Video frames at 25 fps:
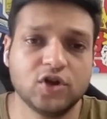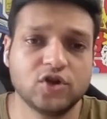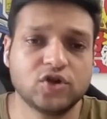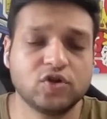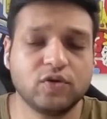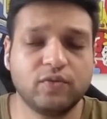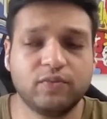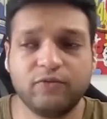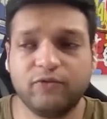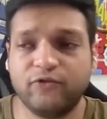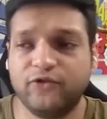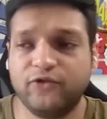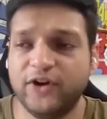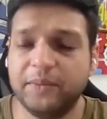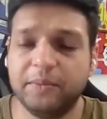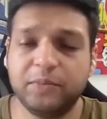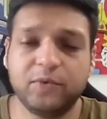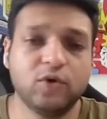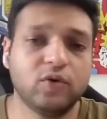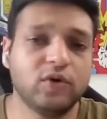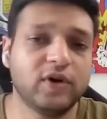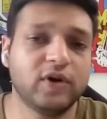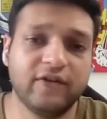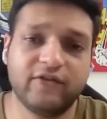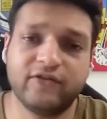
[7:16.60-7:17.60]
So
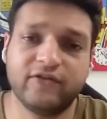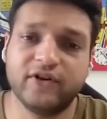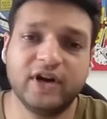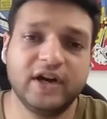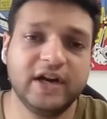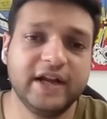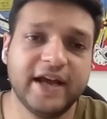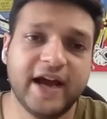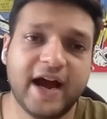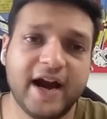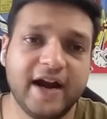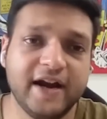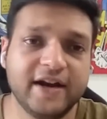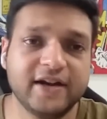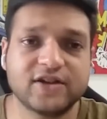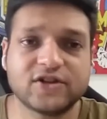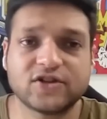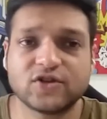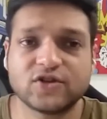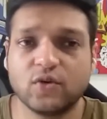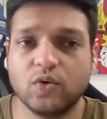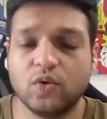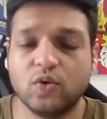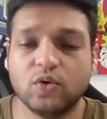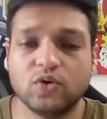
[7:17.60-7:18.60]
Web2 definitely had
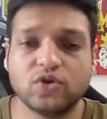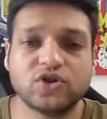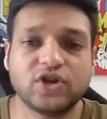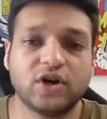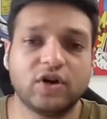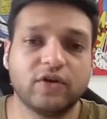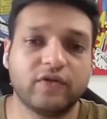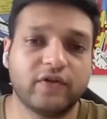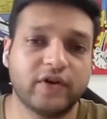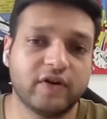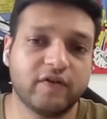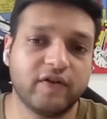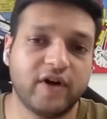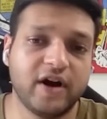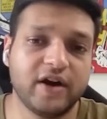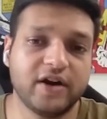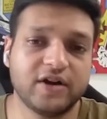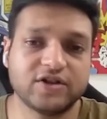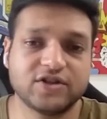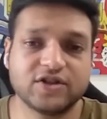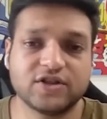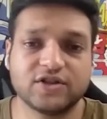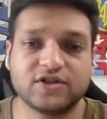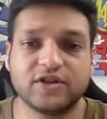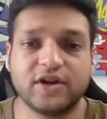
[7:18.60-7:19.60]
its own set of
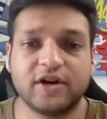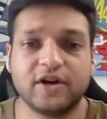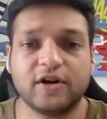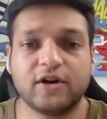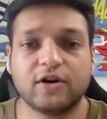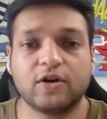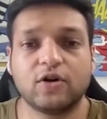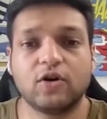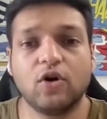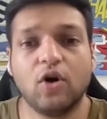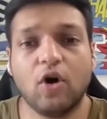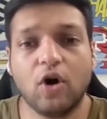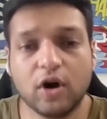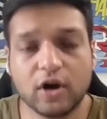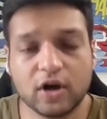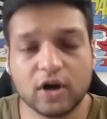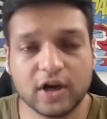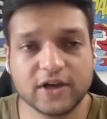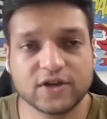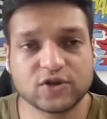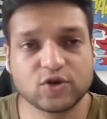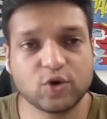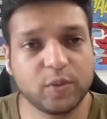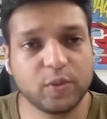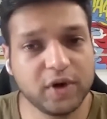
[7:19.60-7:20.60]
advantages that it got
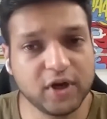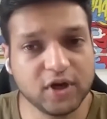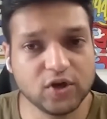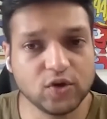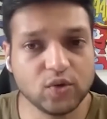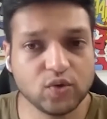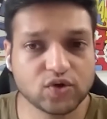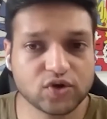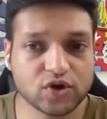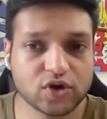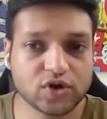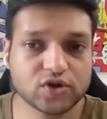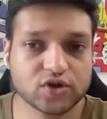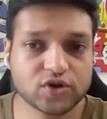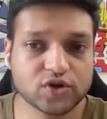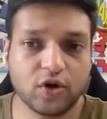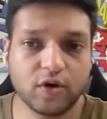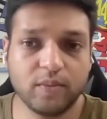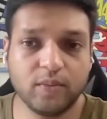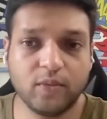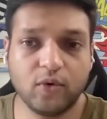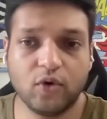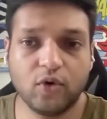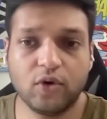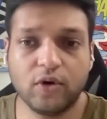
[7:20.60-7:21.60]
like so many users
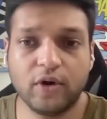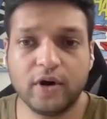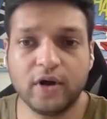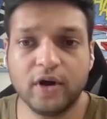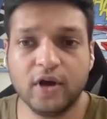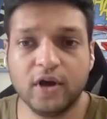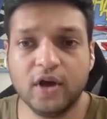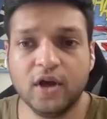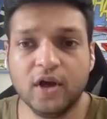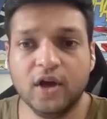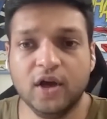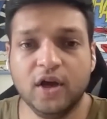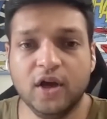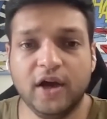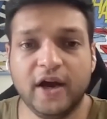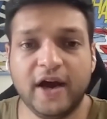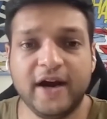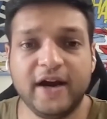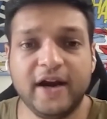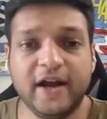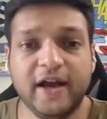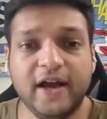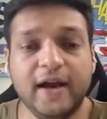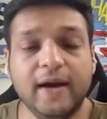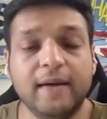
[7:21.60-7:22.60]
on board
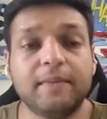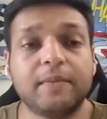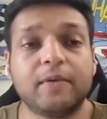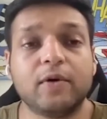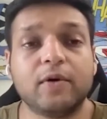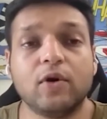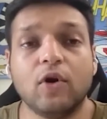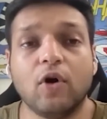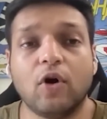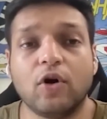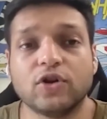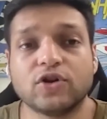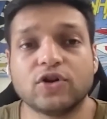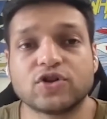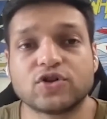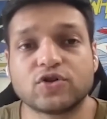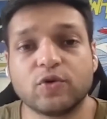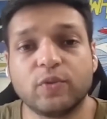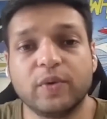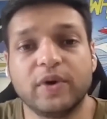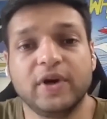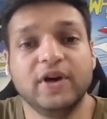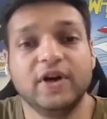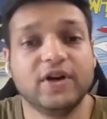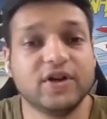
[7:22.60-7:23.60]
and helped launch
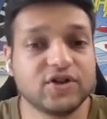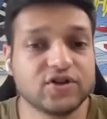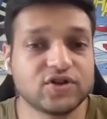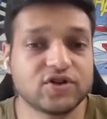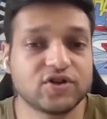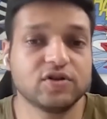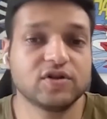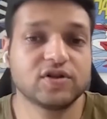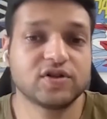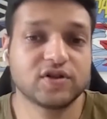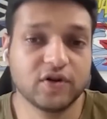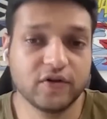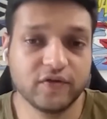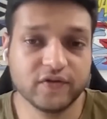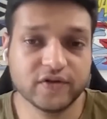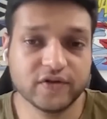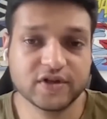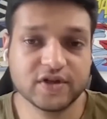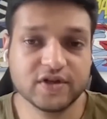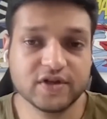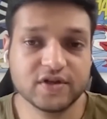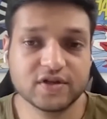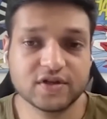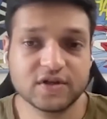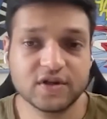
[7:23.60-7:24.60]
so many digital
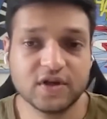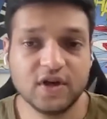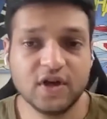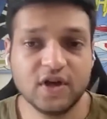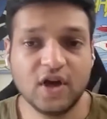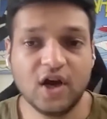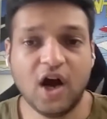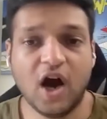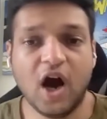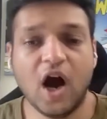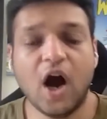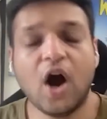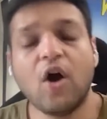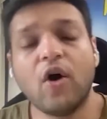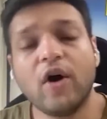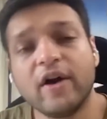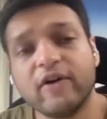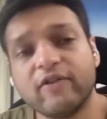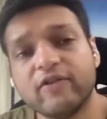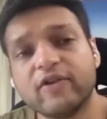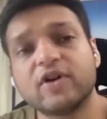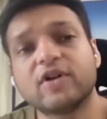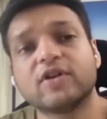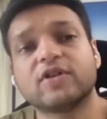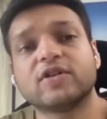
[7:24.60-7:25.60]
services.
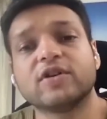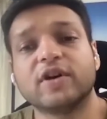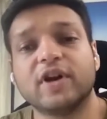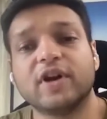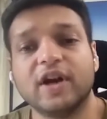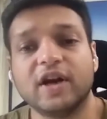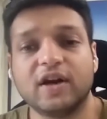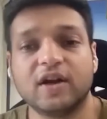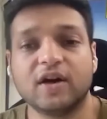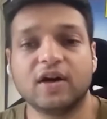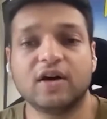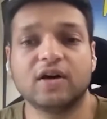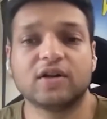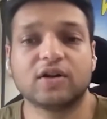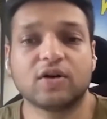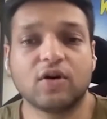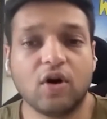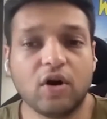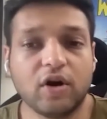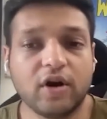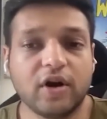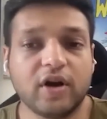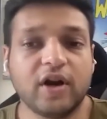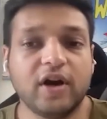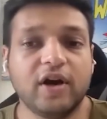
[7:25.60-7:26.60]
However, the data, the
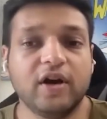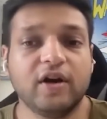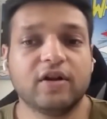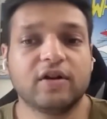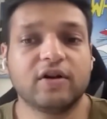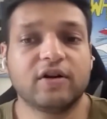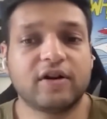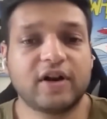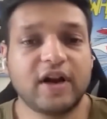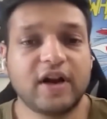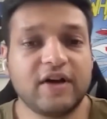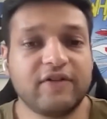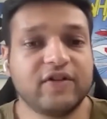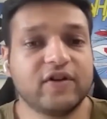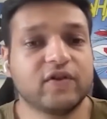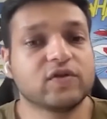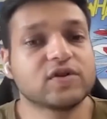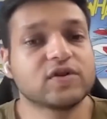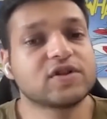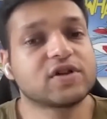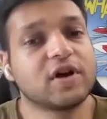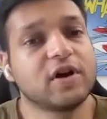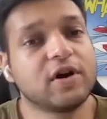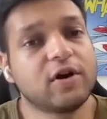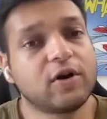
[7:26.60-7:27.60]
content, the traffic
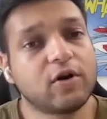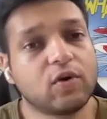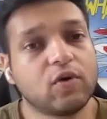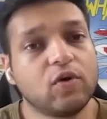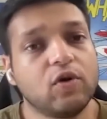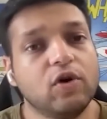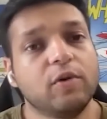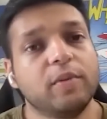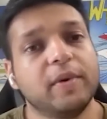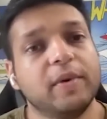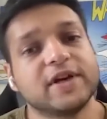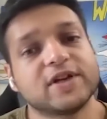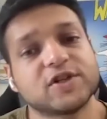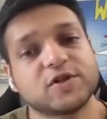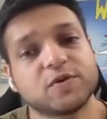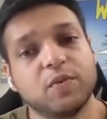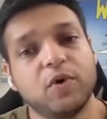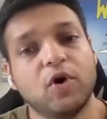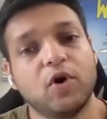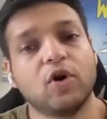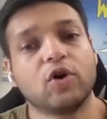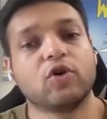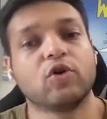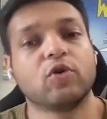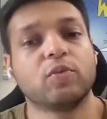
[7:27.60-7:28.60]
was controlled by a
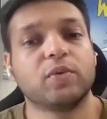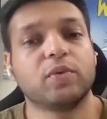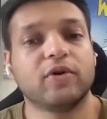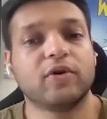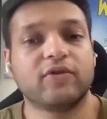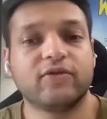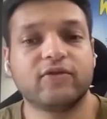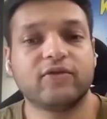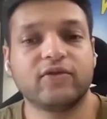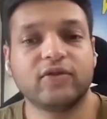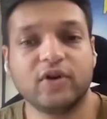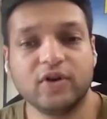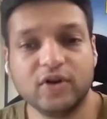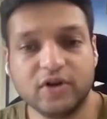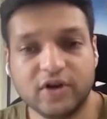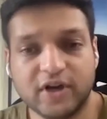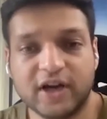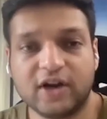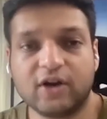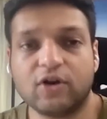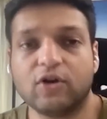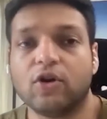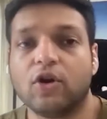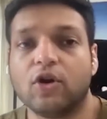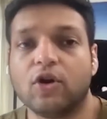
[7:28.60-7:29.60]
small group of
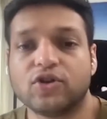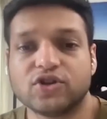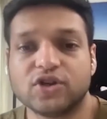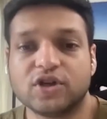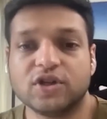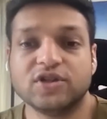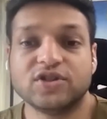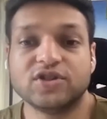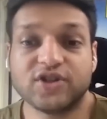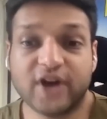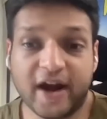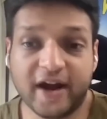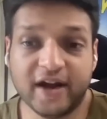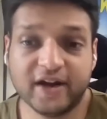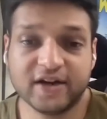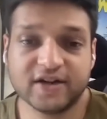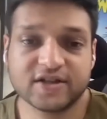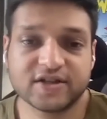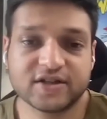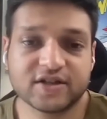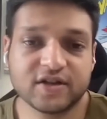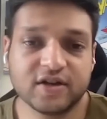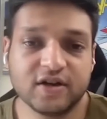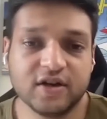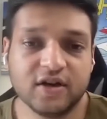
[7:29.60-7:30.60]
technological
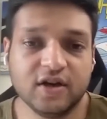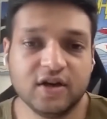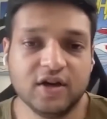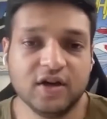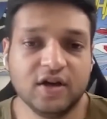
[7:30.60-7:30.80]
giants.